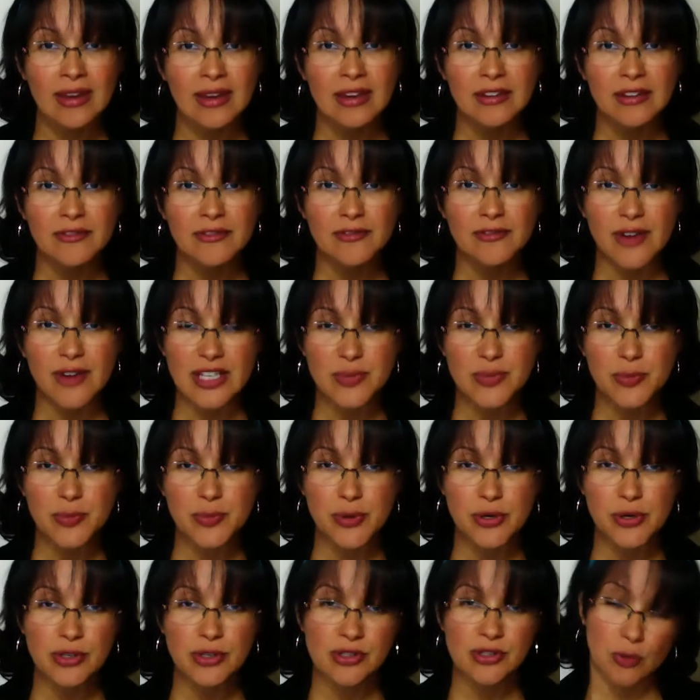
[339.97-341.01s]

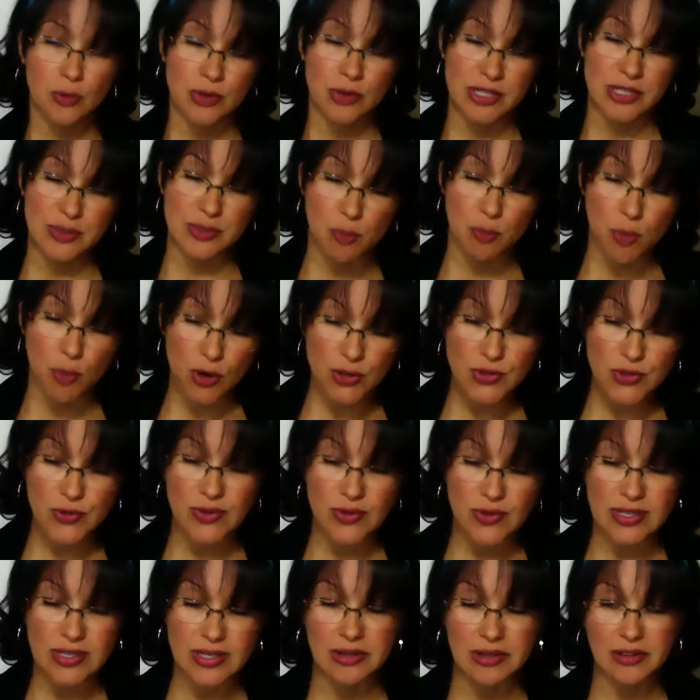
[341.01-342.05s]
Facebook's, which most of
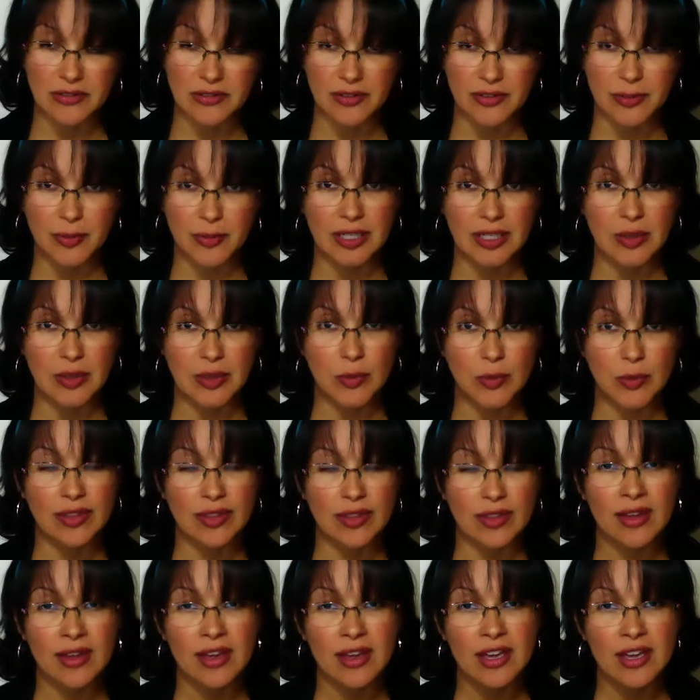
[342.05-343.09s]
us are familiar with,
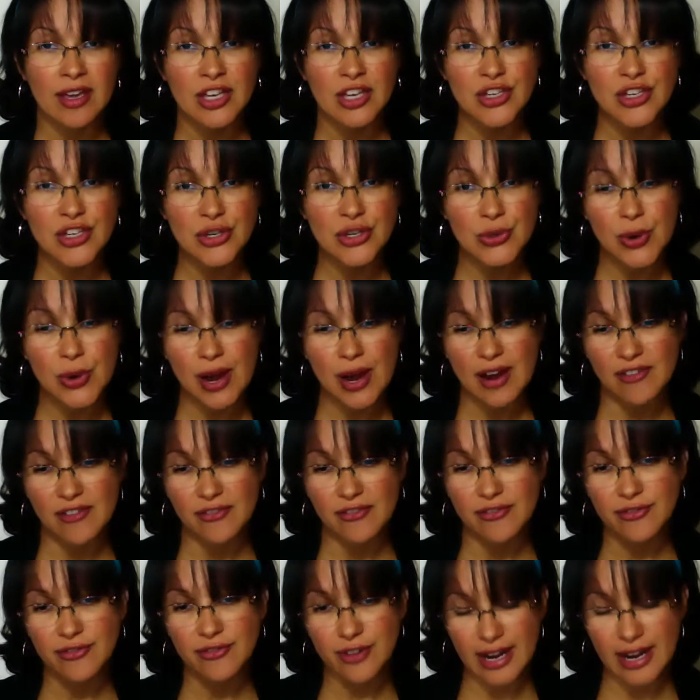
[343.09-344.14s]
you have
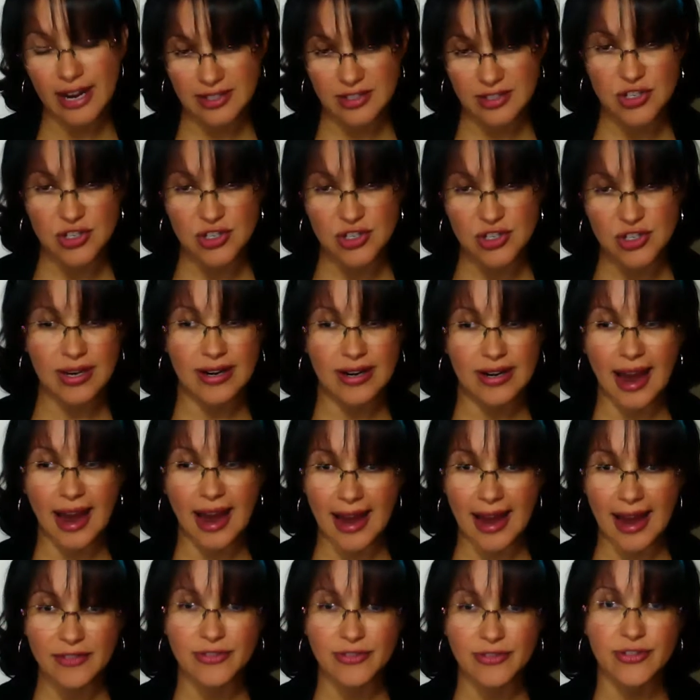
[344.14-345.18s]
friends. You can
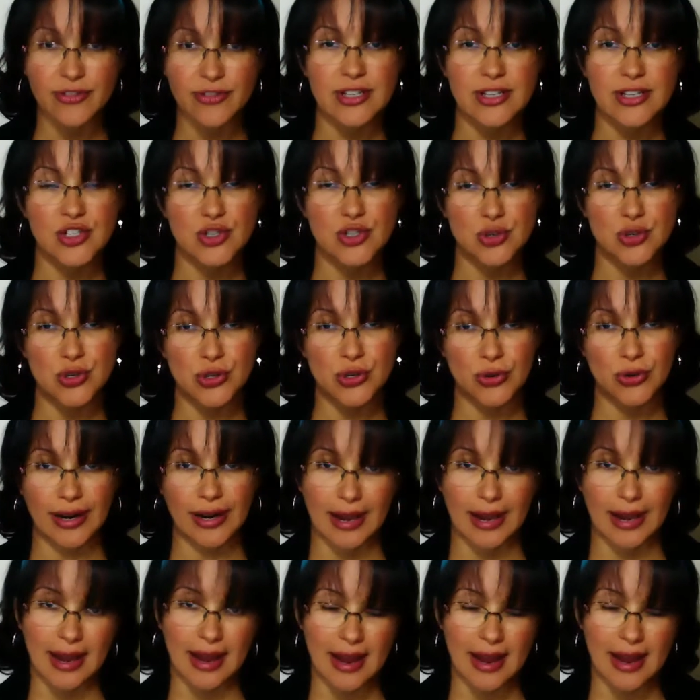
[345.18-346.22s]
add friends to your
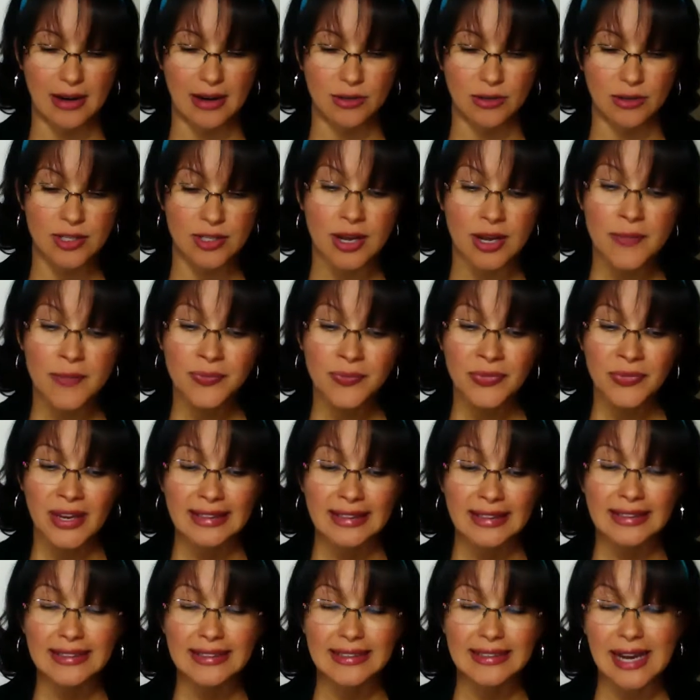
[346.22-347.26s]
account. At
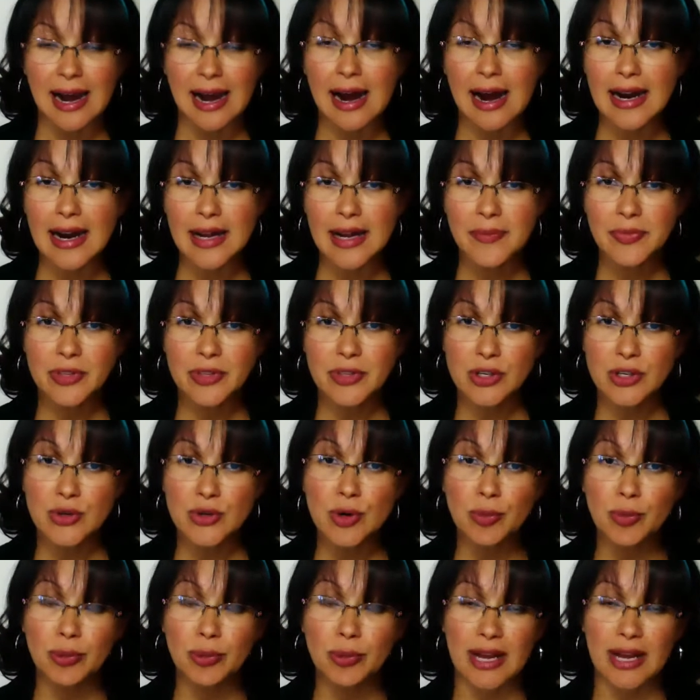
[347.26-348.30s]
the time the Google
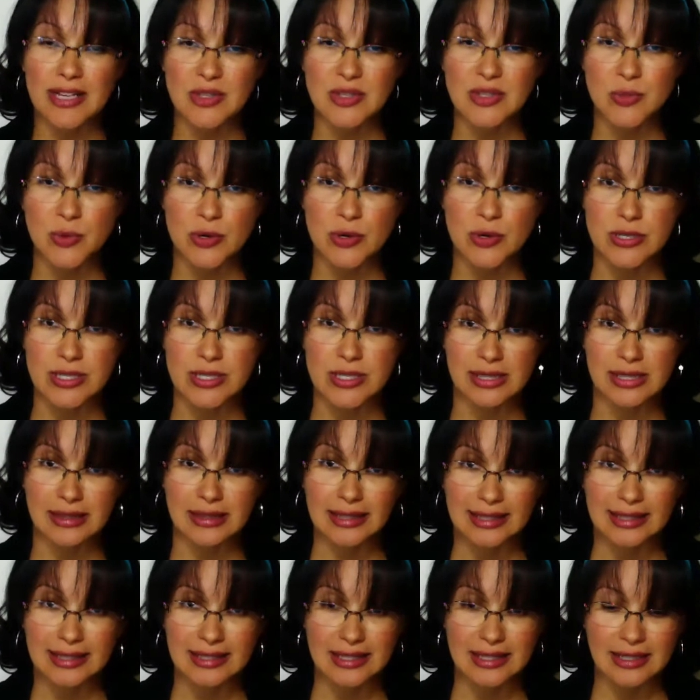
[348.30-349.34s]
Plus was
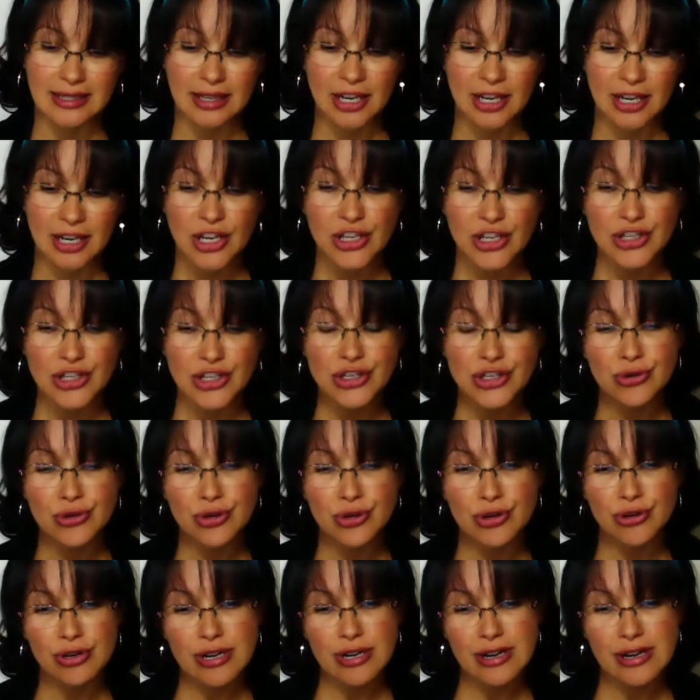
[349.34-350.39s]
selected, you
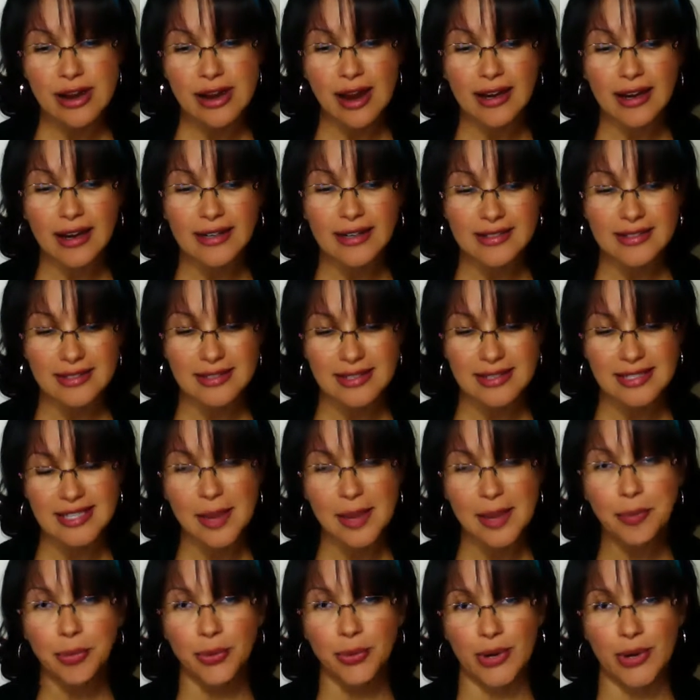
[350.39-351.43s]
could not
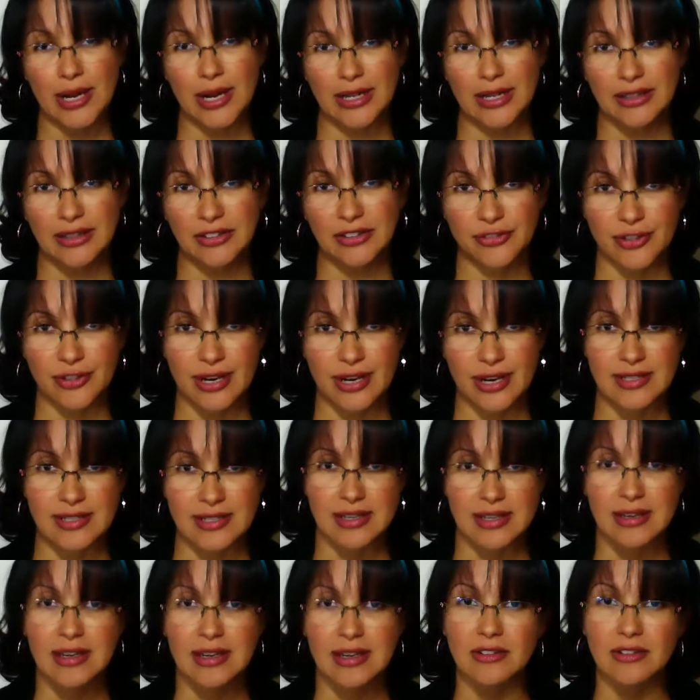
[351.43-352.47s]
separate the friends
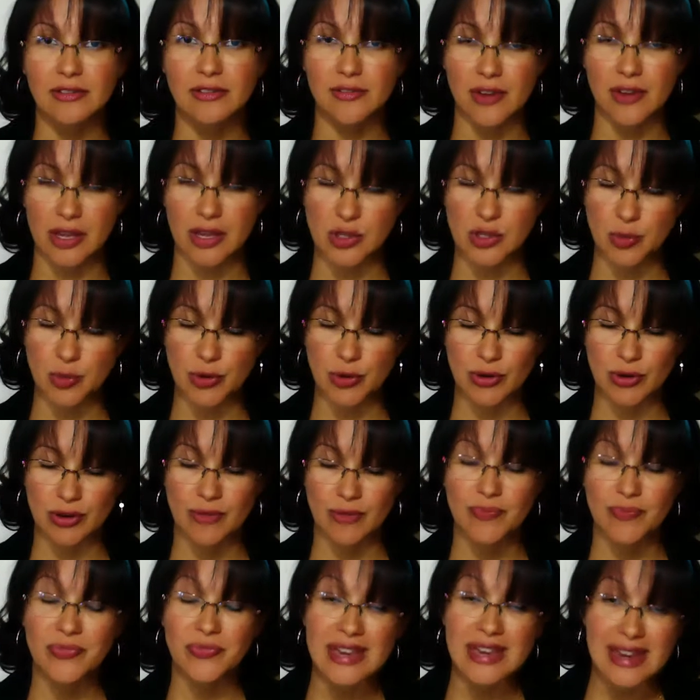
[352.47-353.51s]
in Facebook.
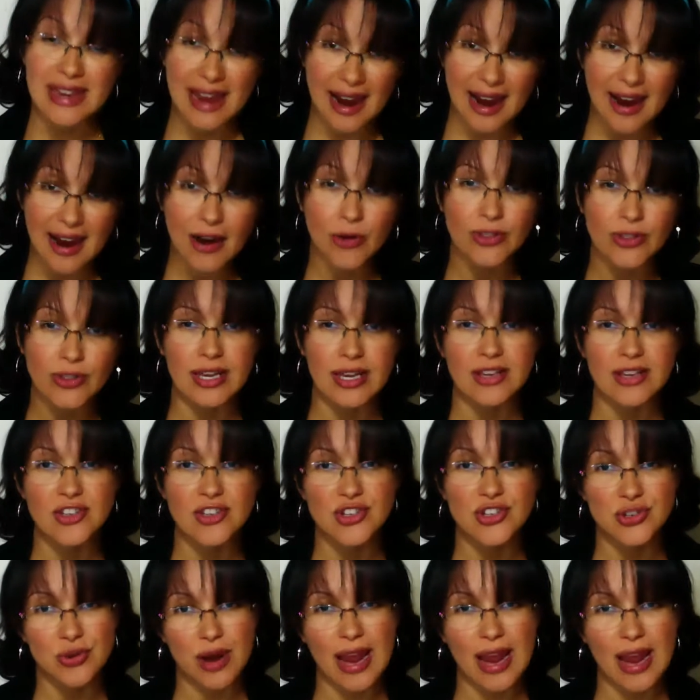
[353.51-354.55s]
Nowadays
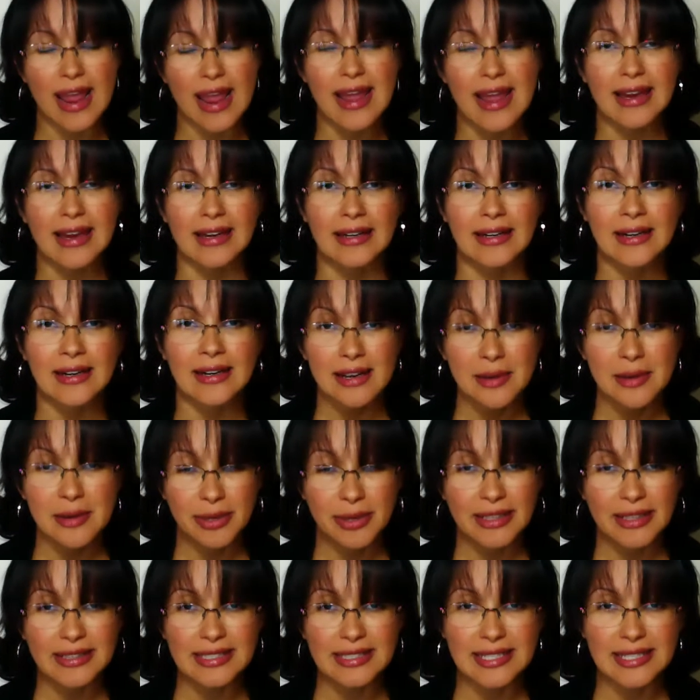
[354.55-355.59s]
you can, but
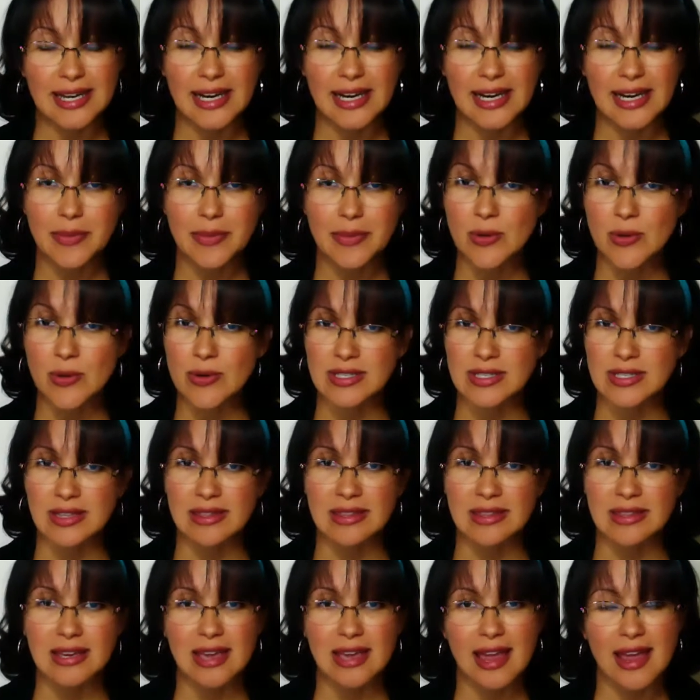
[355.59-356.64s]
at the time it wasn't
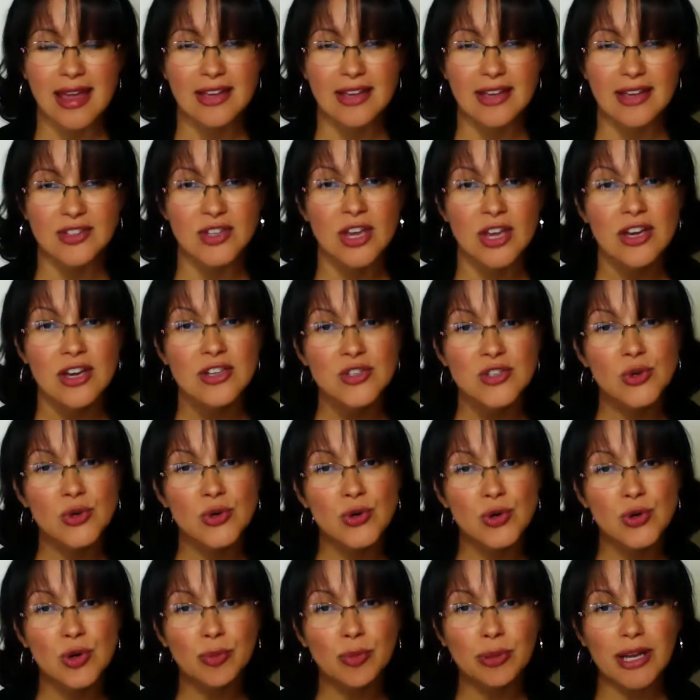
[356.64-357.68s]
the case. So
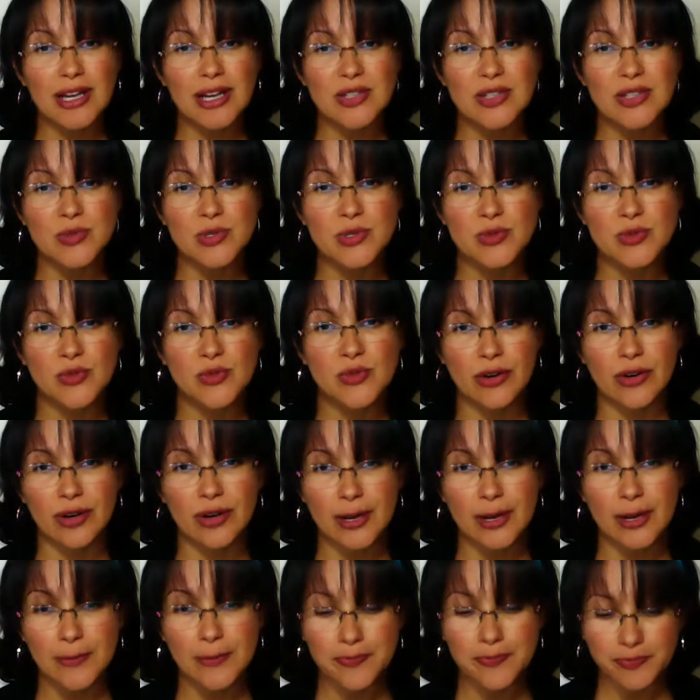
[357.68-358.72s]
Google Plus was very